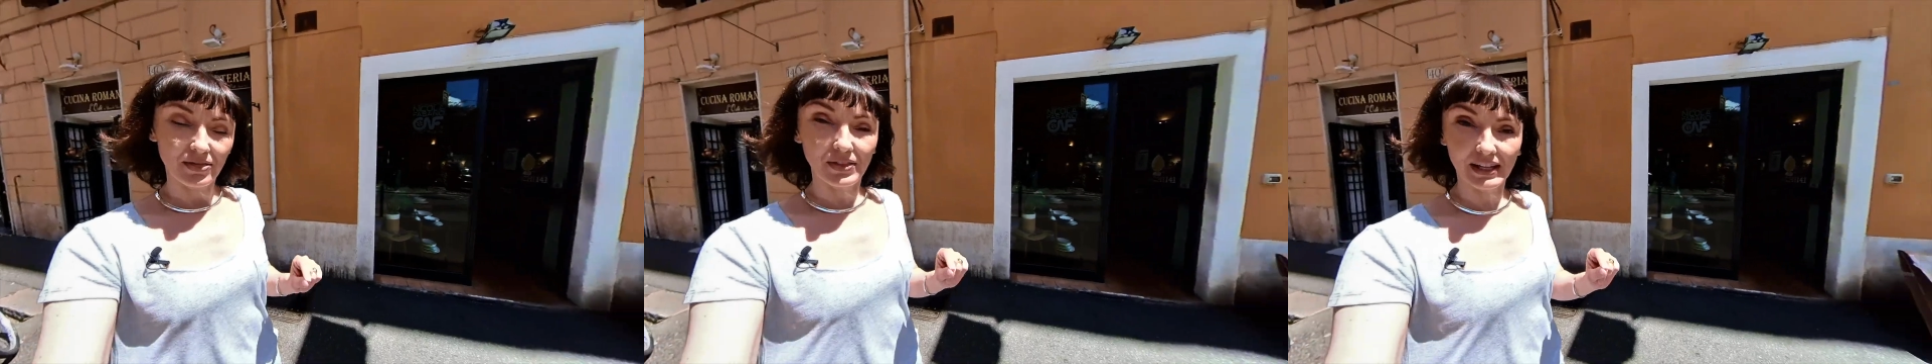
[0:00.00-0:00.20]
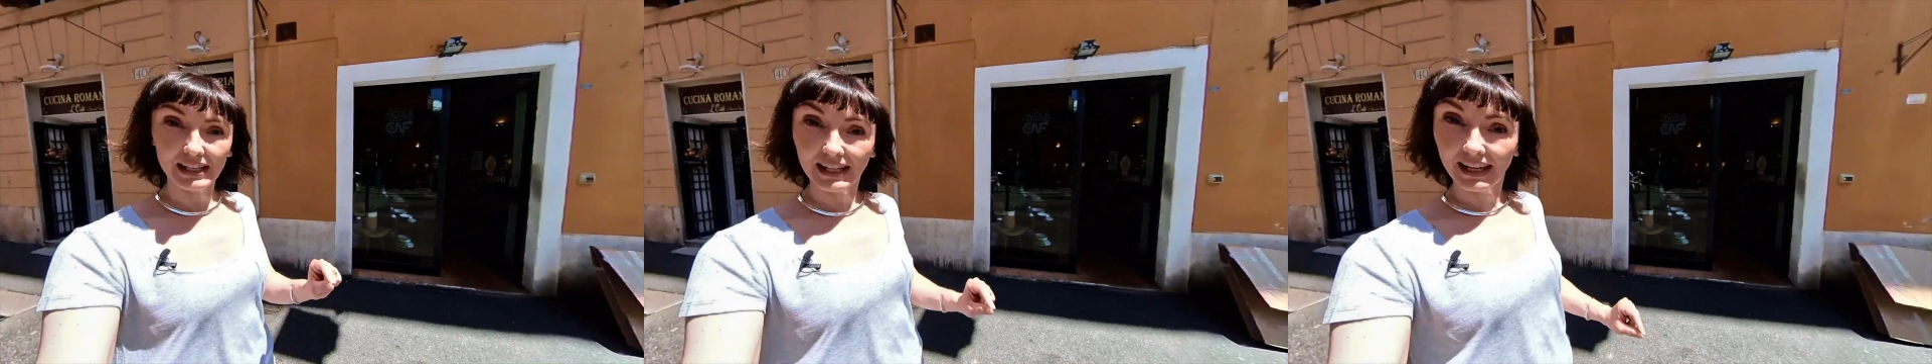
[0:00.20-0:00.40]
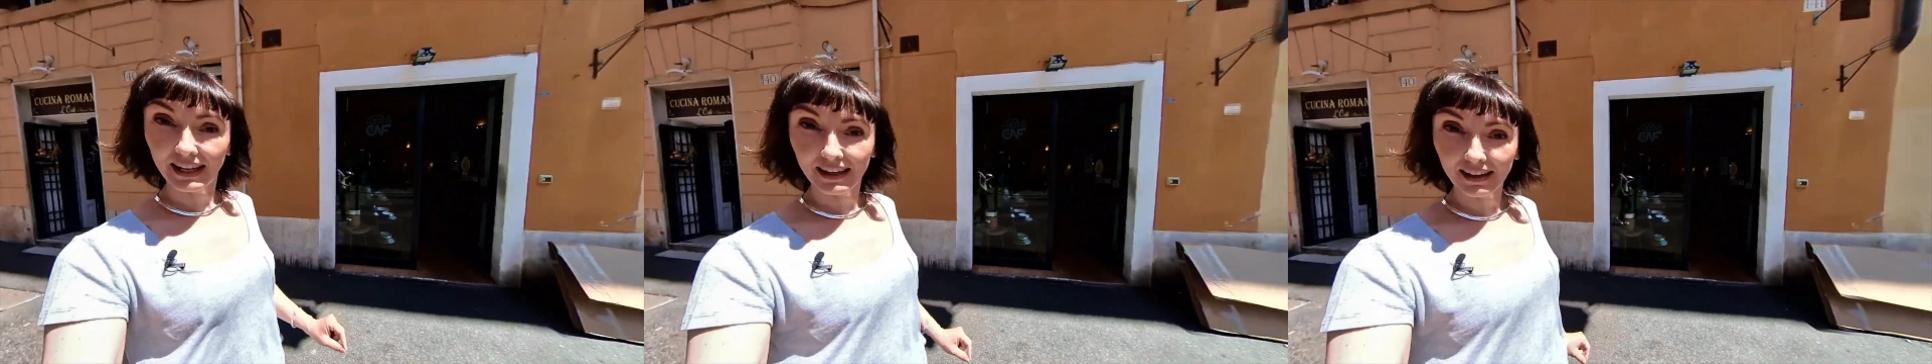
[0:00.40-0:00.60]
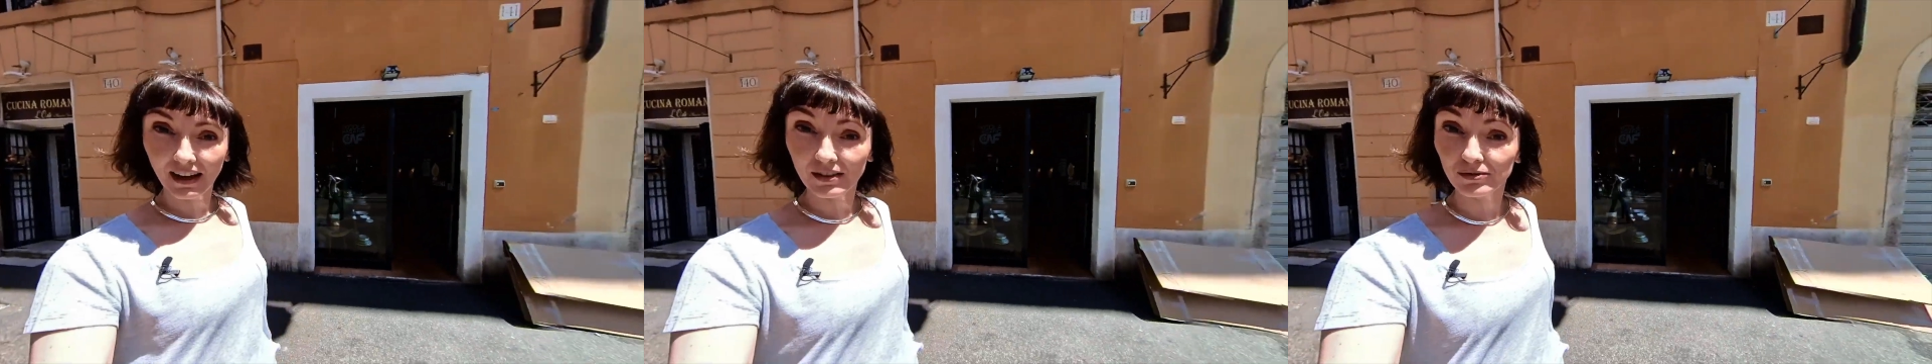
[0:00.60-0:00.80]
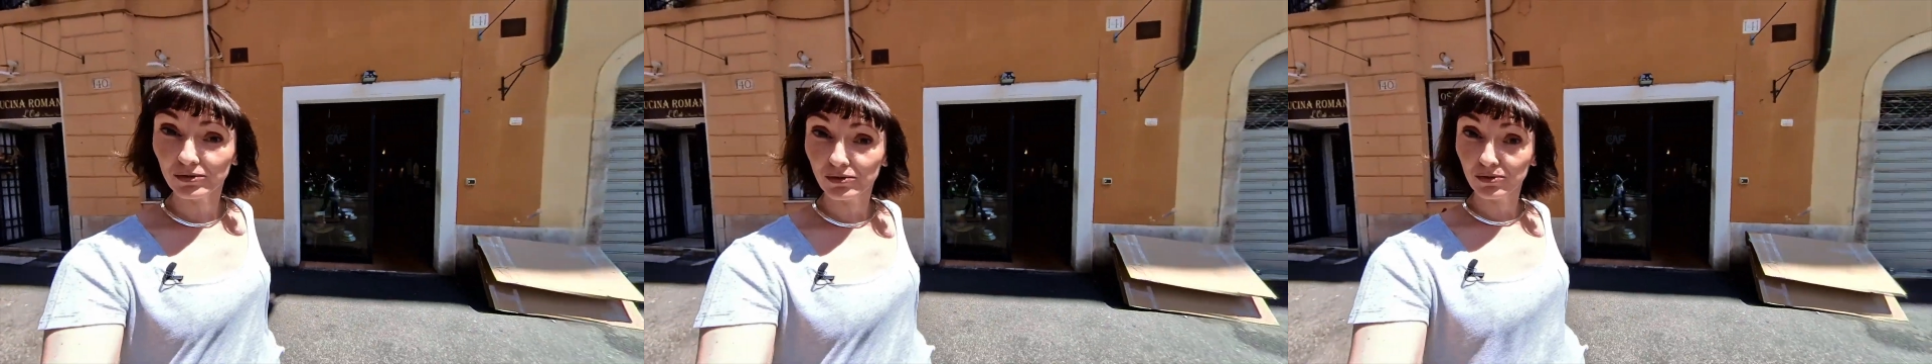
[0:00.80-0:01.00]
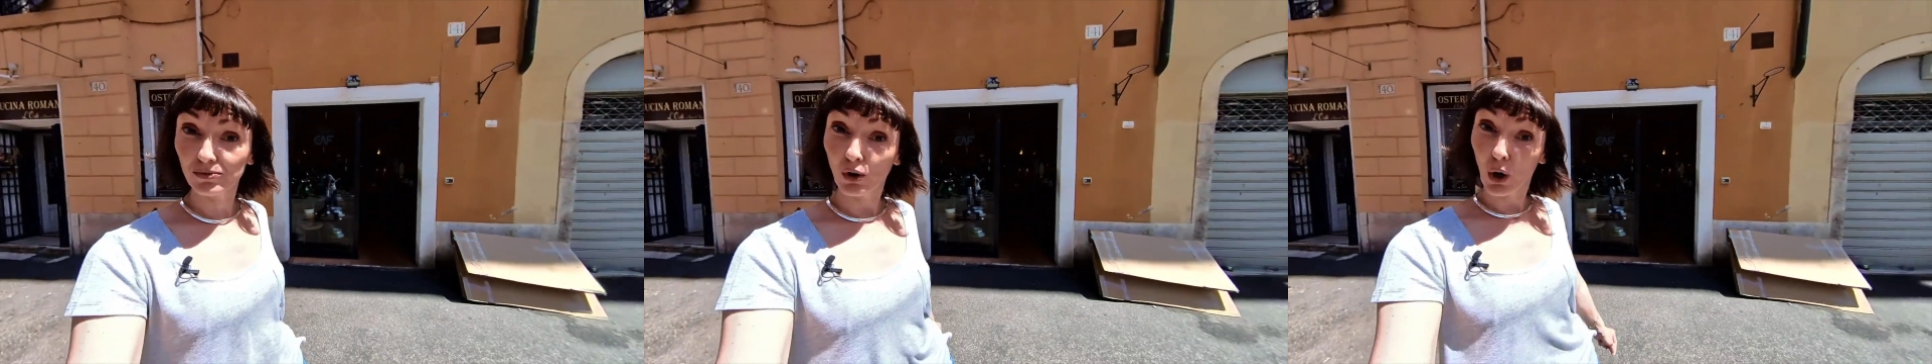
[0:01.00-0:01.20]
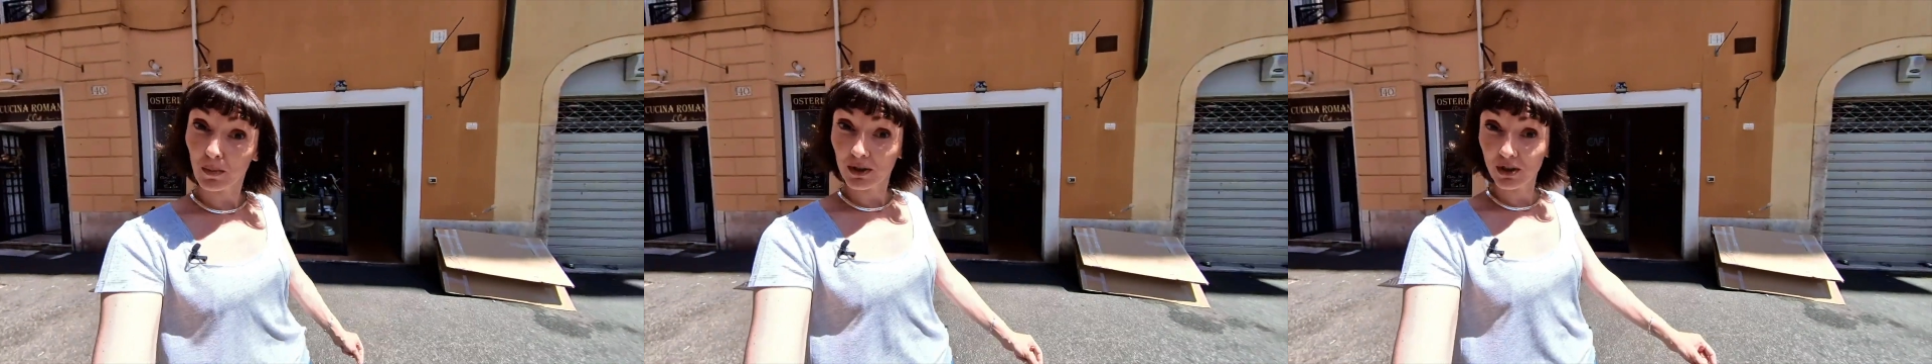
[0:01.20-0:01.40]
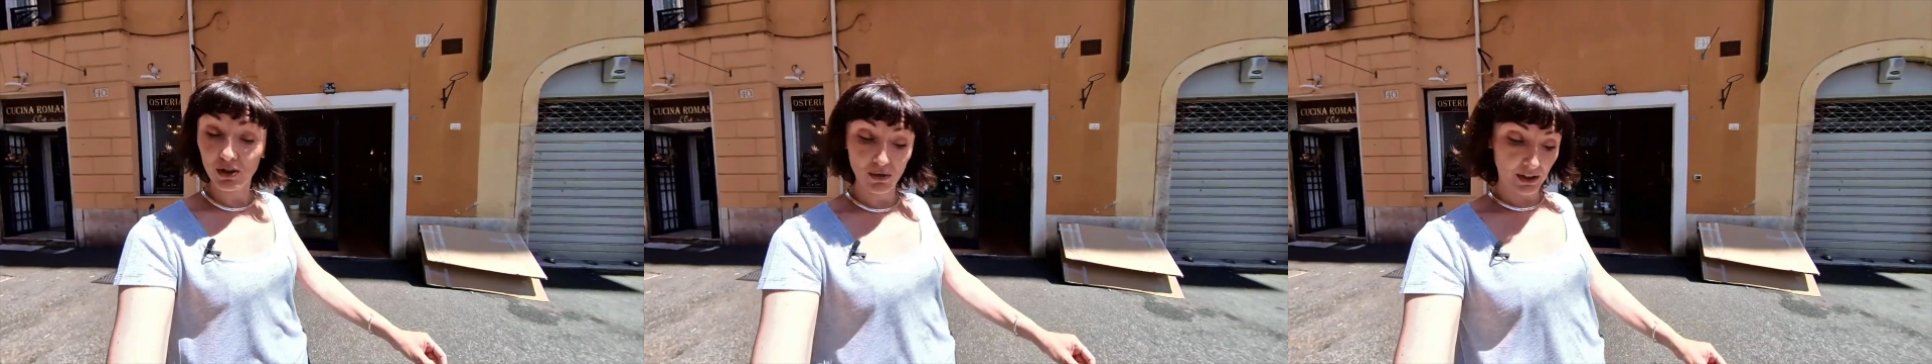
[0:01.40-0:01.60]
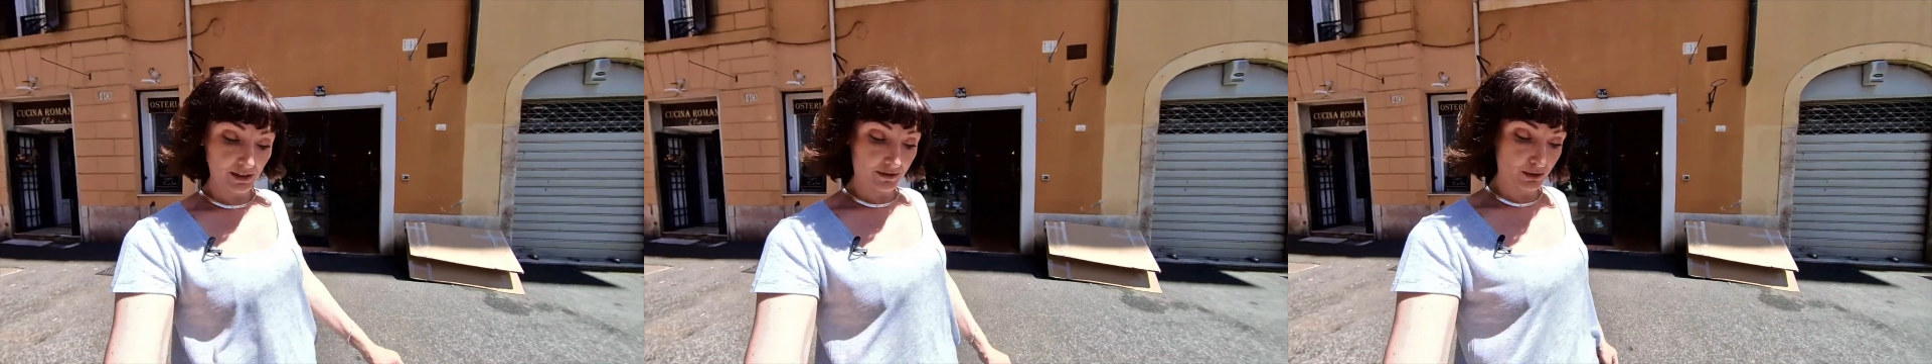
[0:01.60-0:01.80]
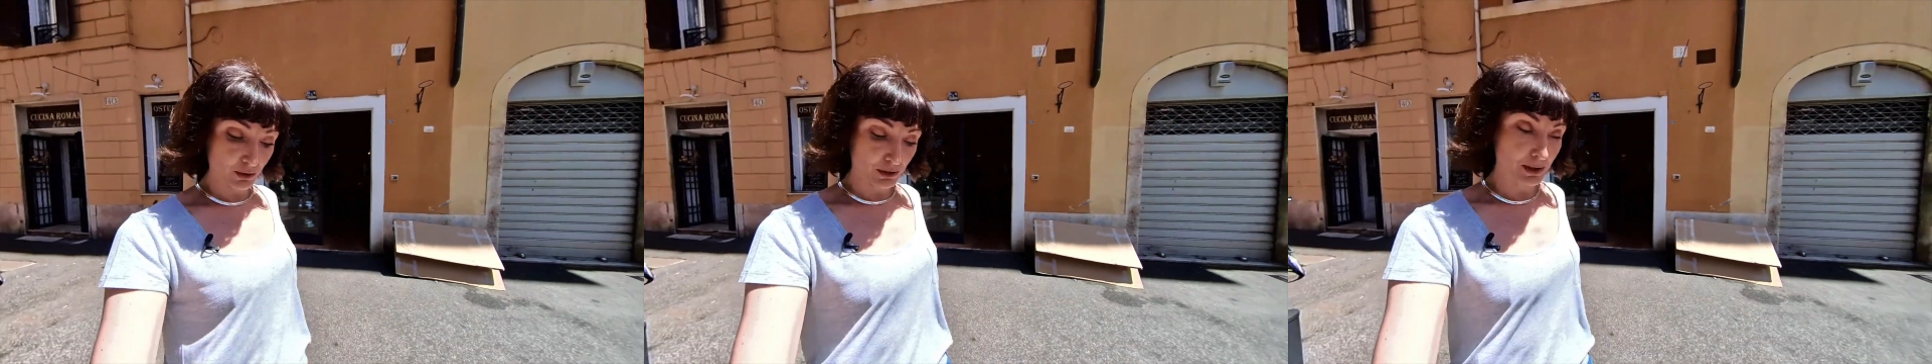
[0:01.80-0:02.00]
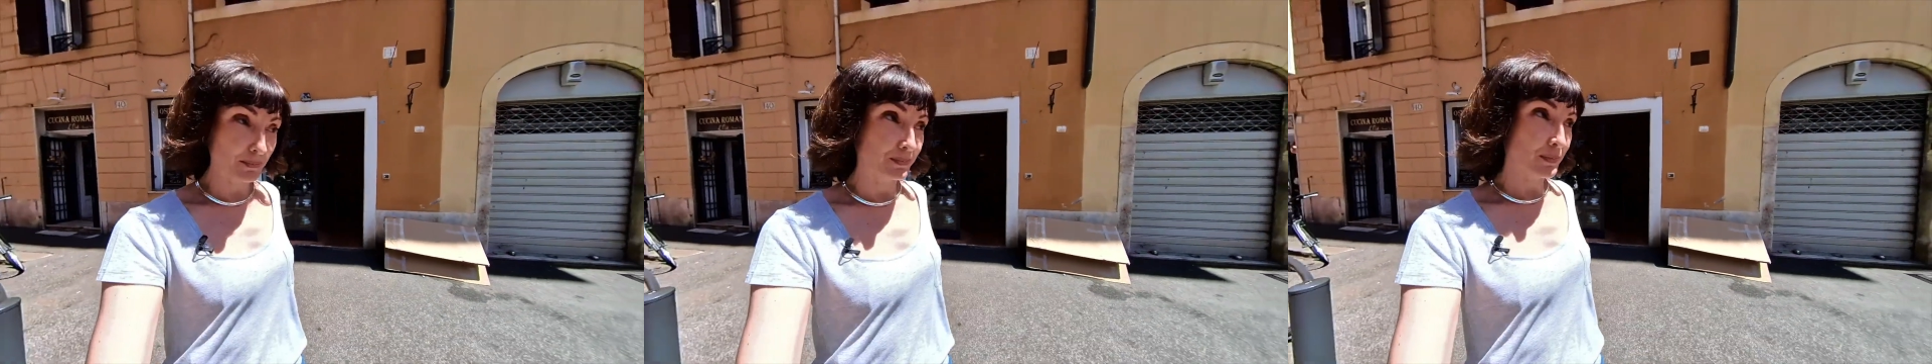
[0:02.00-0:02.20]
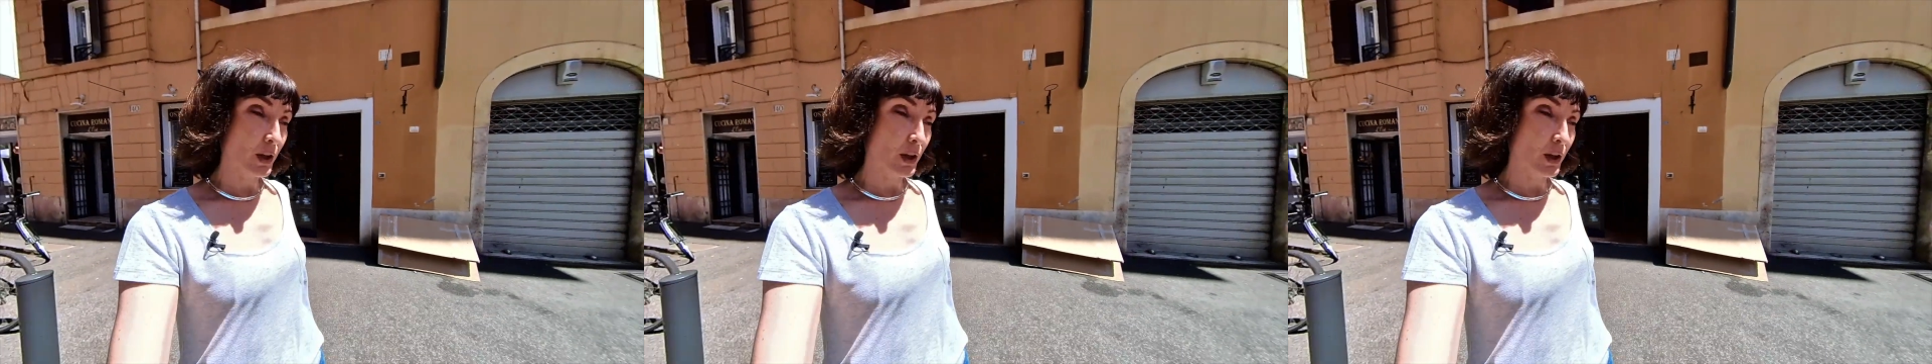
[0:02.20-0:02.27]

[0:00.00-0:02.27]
the king of Roman street food?